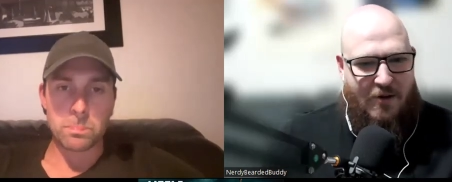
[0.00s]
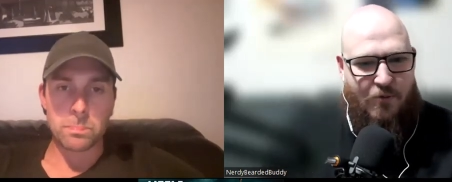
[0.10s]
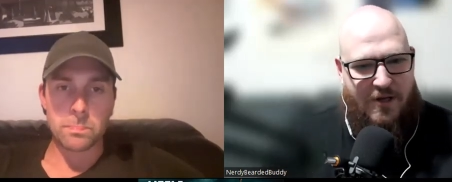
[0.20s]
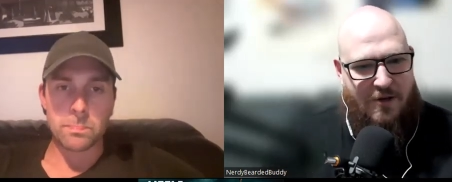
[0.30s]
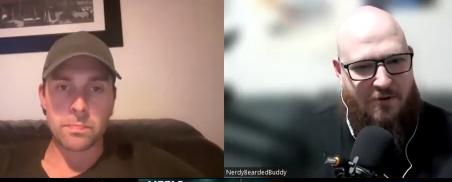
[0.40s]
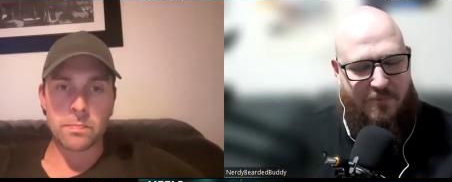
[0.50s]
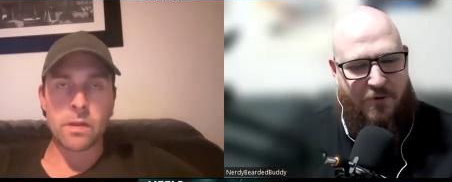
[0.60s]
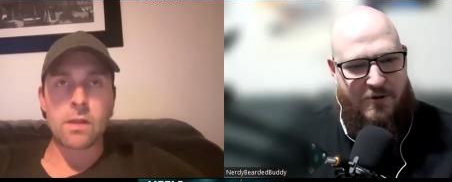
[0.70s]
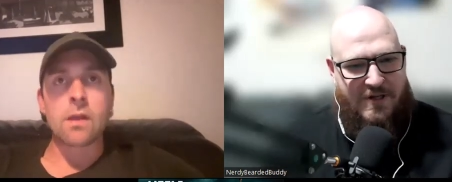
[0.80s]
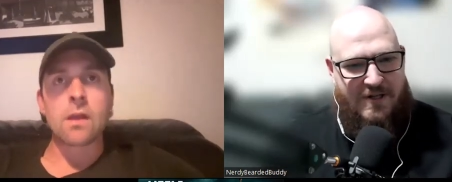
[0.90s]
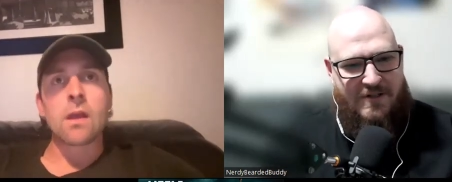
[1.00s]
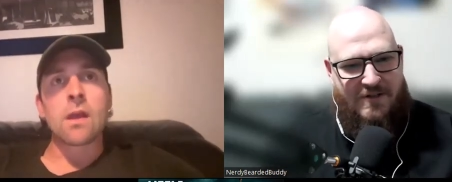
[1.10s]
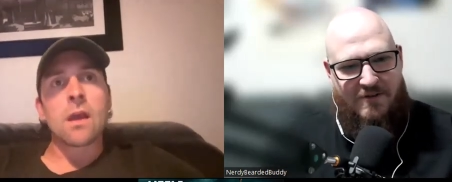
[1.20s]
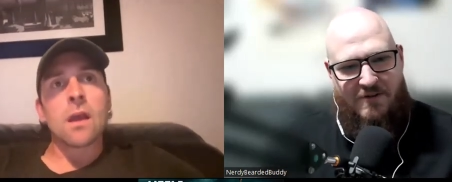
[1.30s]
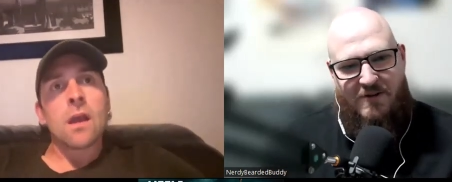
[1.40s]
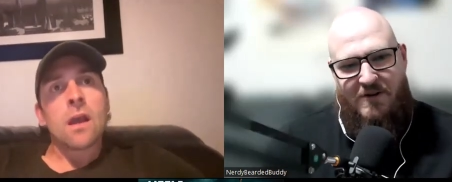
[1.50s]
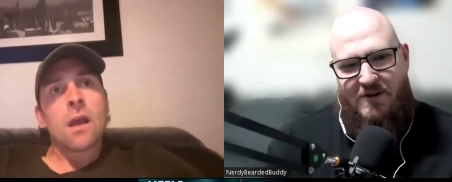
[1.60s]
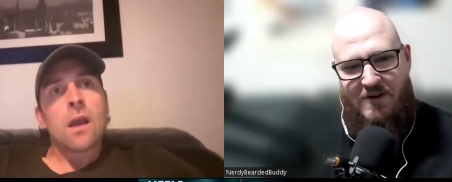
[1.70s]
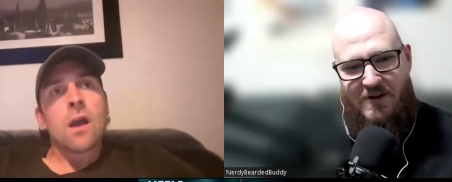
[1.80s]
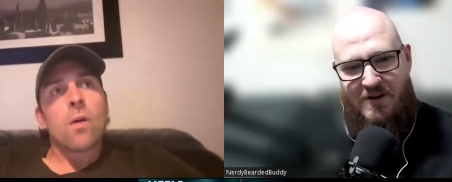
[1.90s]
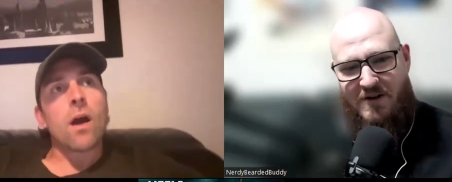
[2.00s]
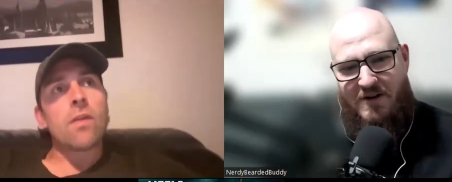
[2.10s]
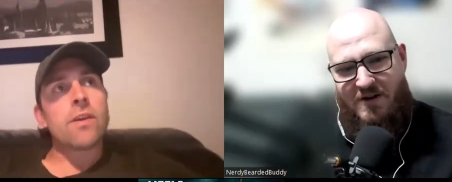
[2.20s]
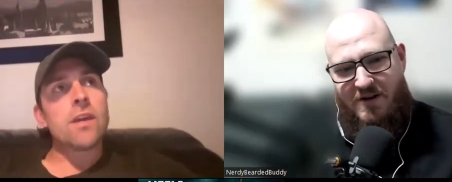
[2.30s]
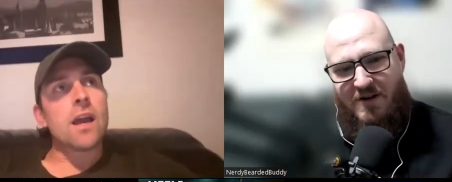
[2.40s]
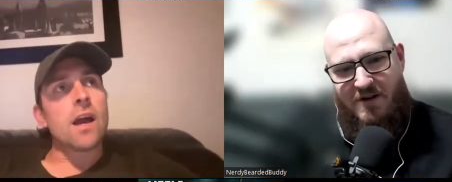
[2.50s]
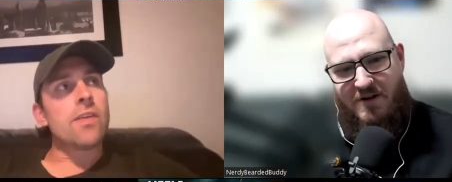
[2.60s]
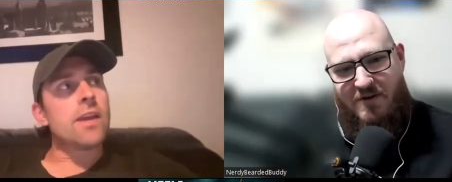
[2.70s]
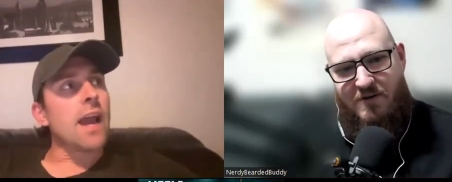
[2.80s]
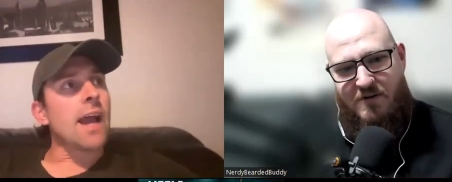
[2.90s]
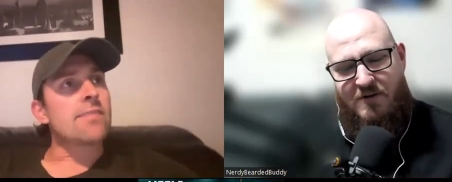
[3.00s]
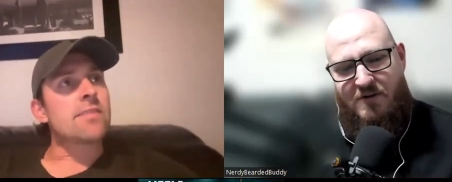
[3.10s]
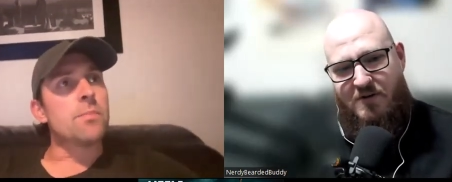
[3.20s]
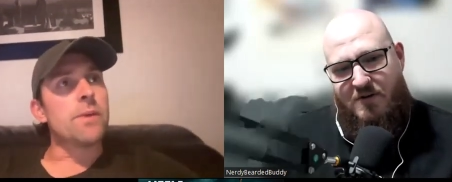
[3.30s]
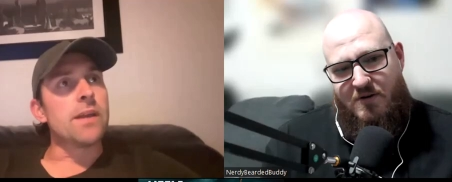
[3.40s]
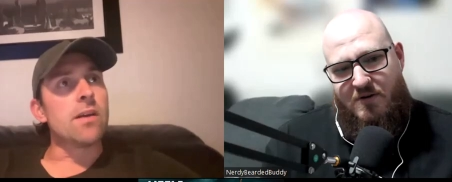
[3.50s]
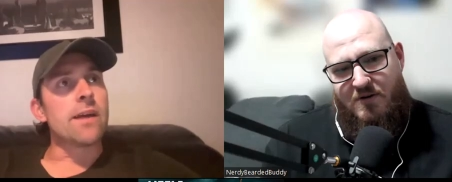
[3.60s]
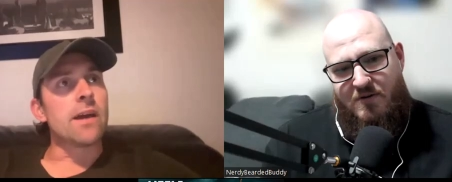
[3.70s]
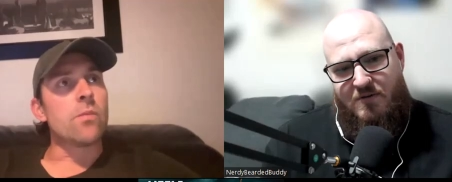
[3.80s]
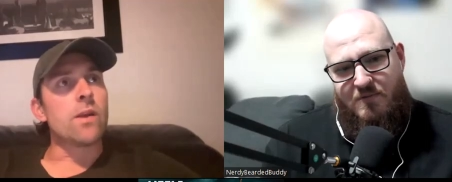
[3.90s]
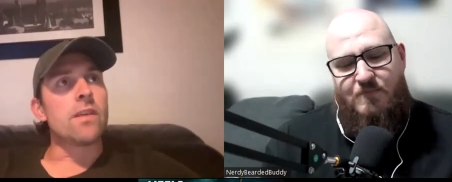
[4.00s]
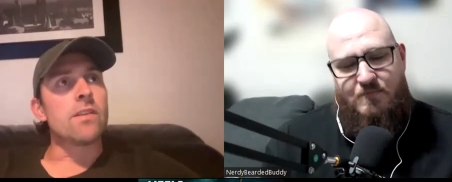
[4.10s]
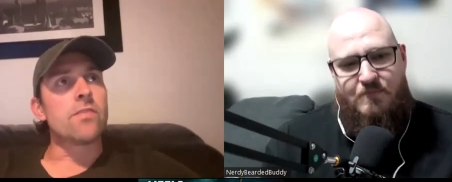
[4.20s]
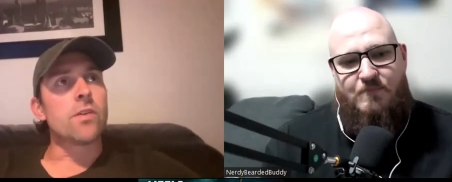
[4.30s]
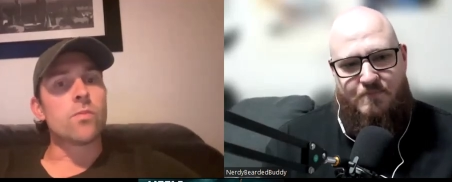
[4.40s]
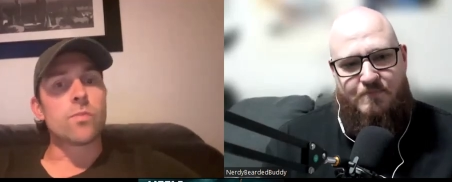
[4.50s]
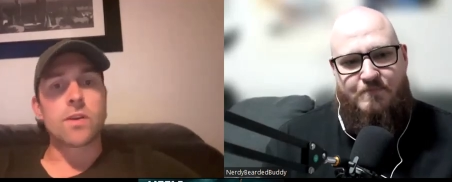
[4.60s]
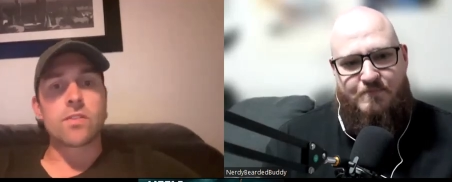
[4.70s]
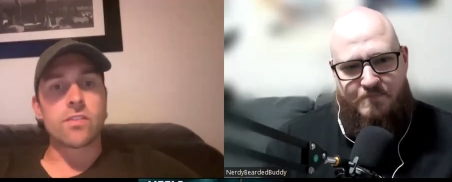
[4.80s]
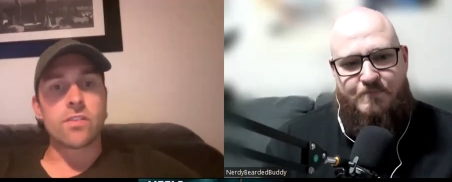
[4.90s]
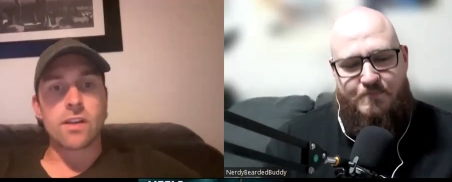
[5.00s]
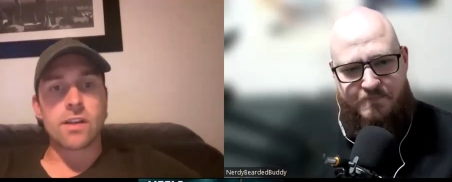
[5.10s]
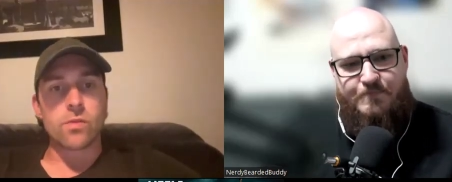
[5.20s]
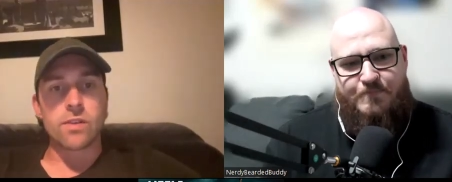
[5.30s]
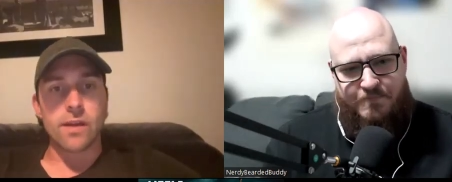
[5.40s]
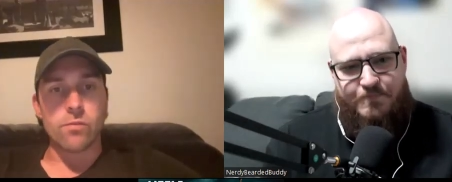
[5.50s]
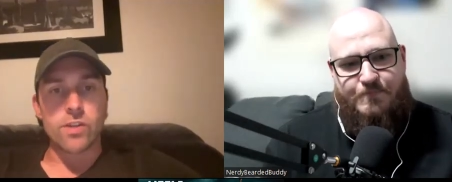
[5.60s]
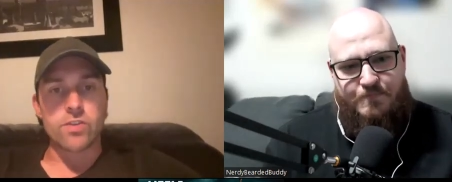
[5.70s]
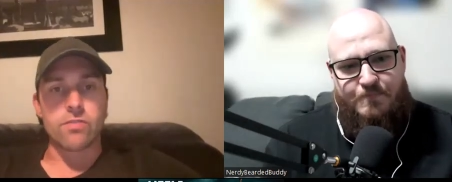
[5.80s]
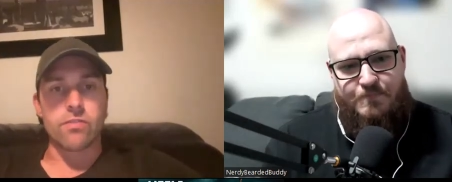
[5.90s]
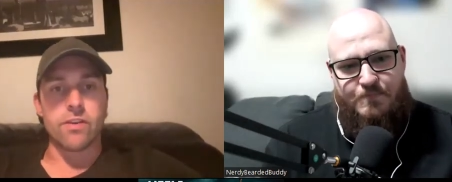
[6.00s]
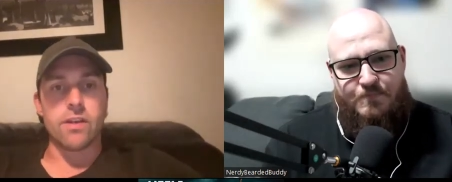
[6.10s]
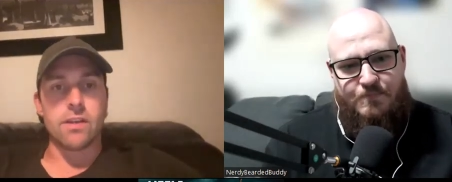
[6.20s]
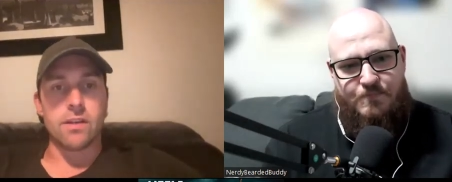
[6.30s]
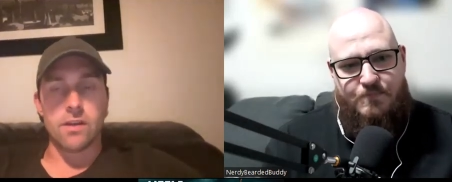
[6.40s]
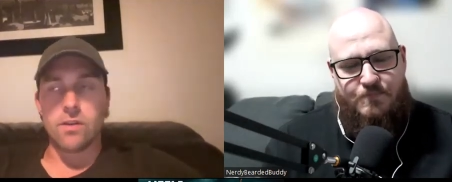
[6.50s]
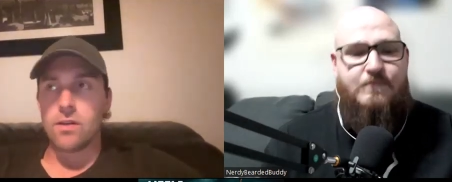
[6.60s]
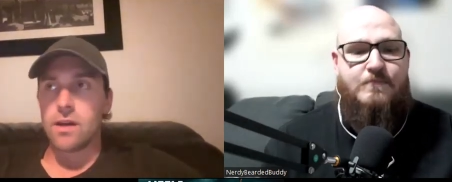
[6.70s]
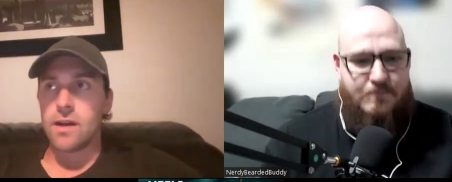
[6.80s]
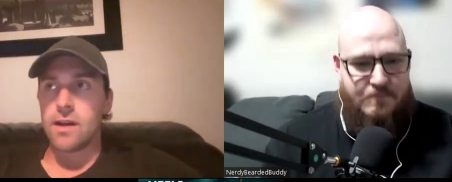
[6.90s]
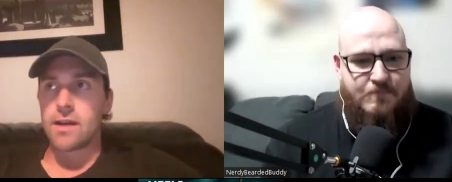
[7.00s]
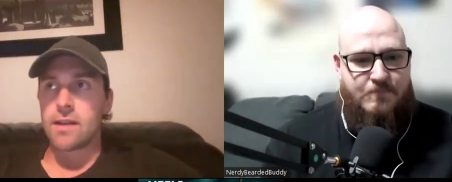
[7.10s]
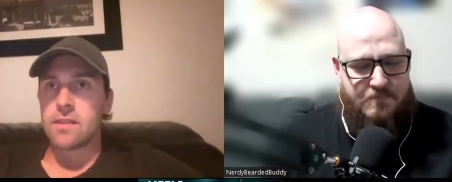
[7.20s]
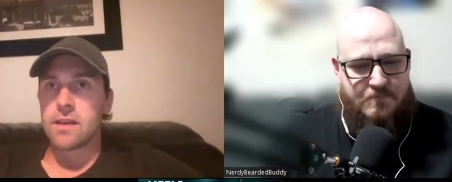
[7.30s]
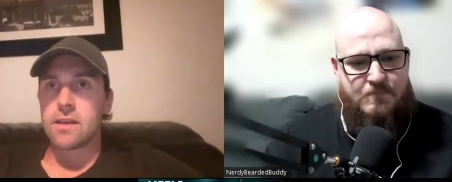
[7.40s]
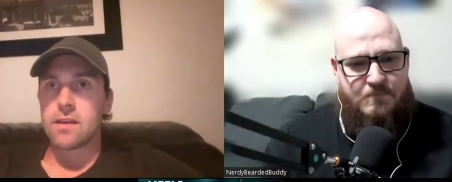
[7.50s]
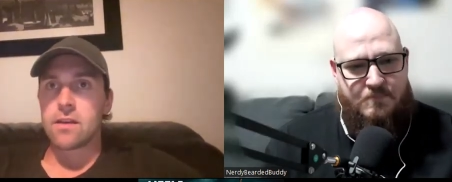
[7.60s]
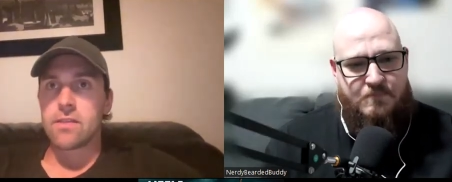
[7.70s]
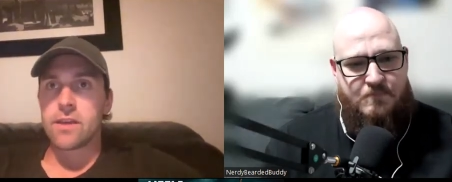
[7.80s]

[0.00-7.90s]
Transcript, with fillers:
Speaker 1: like working on the project.
Speaker 2: Well, I think yeah, I think it has to be like that on one of these films because it's certainly no one's getting rich off of it, you know. Mm-hmm. Uh, hmm. and I think I